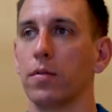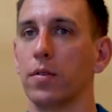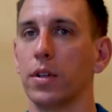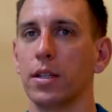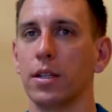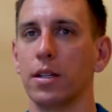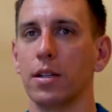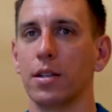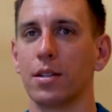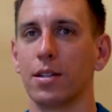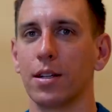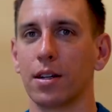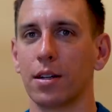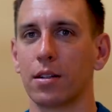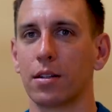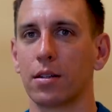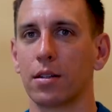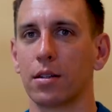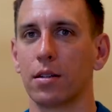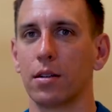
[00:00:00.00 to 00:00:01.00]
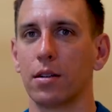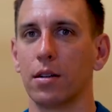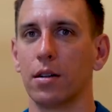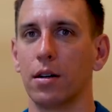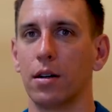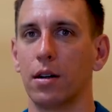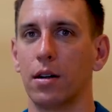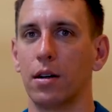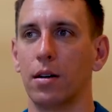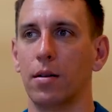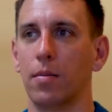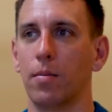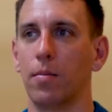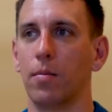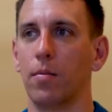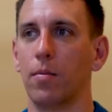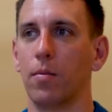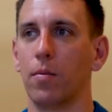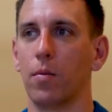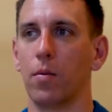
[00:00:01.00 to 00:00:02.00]
to VT6,
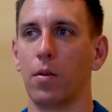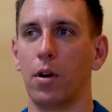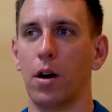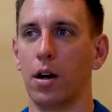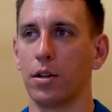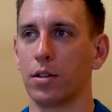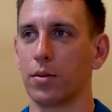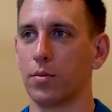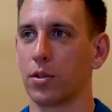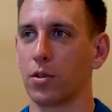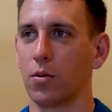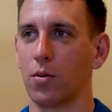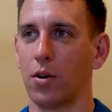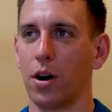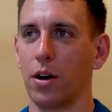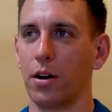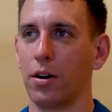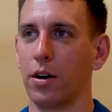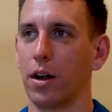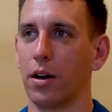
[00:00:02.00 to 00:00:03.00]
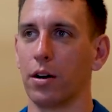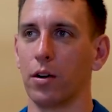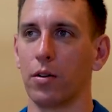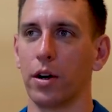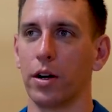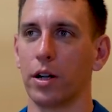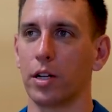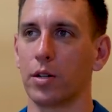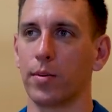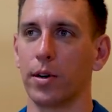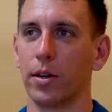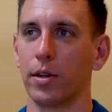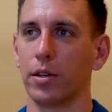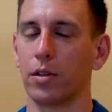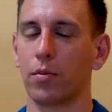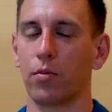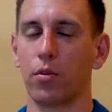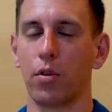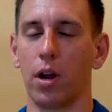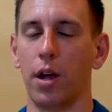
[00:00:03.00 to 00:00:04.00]
awesome squadron, had a great
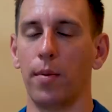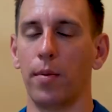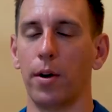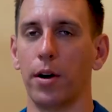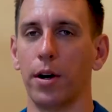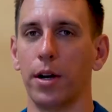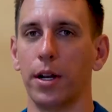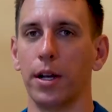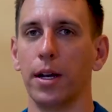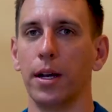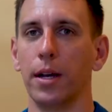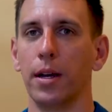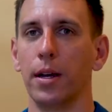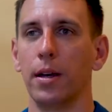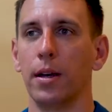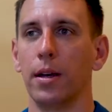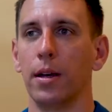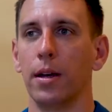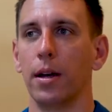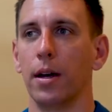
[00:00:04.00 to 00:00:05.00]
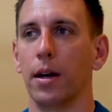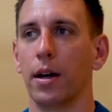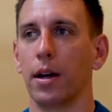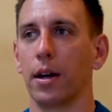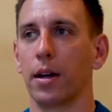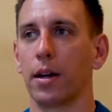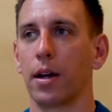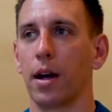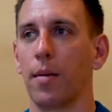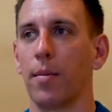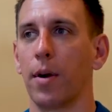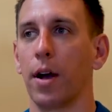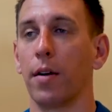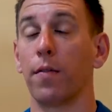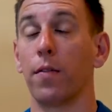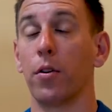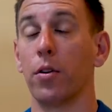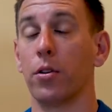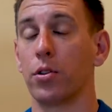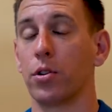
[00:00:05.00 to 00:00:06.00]
experience in primary. Got my
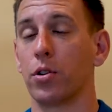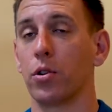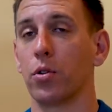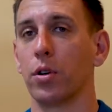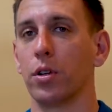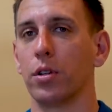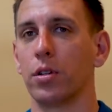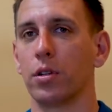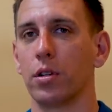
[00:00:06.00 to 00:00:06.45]
first choice